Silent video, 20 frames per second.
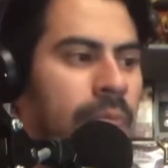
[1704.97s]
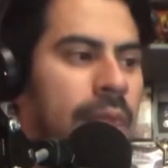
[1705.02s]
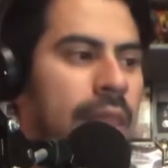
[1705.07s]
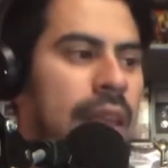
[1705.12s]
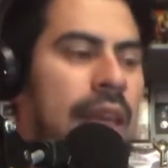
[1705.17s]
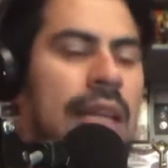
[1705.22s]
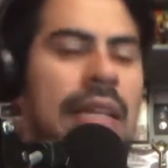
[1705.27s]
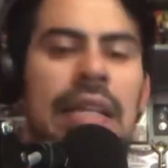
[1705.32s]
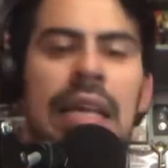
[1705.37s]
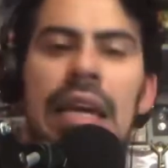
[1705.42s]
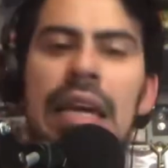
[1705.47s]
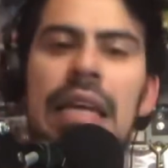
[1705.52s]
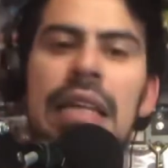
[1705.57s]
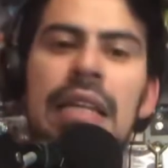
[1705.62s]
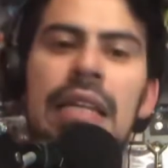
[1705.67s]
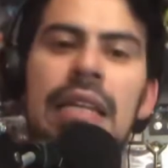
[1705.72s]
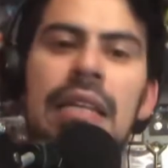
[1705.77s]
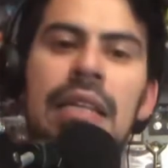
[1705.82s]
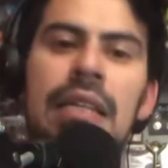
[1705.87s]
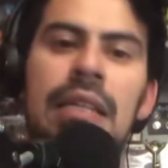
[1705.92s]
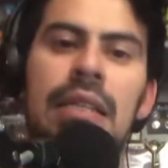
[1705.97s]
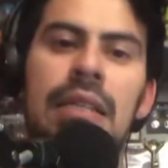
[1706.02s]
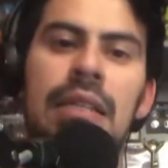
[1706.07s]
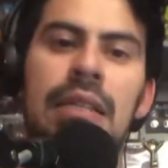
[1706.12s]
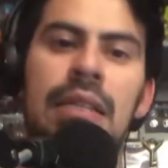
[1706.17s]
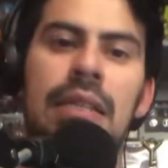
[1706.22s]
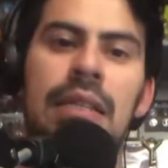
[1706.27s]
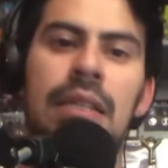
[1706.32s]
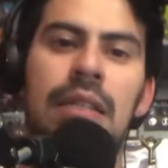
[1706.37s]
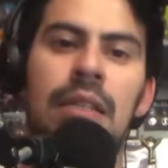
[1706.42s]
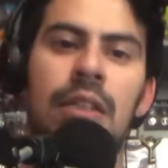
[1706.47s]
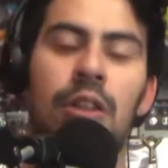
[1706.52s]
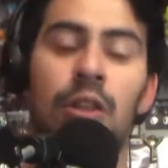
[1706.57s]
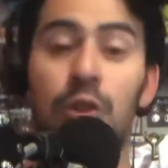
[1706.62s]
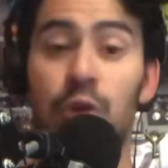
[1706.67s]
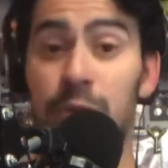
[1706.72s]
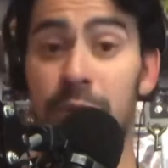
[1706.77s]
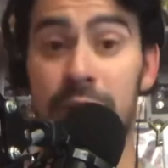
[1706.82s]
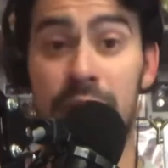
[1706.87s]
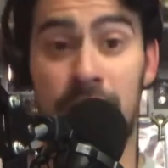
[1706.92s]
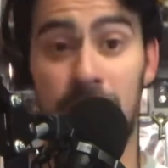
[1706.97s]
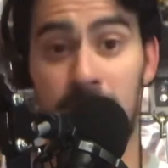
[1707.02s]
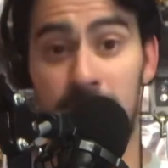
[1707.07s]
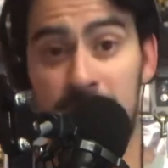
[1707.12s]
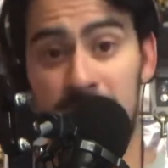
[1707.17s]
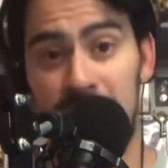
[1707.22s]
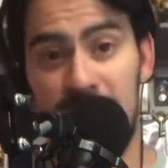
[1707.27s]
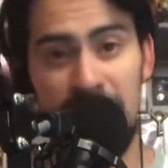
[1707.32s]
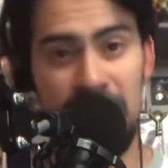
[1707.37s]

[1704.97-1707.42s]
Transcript: then Loomis comes in.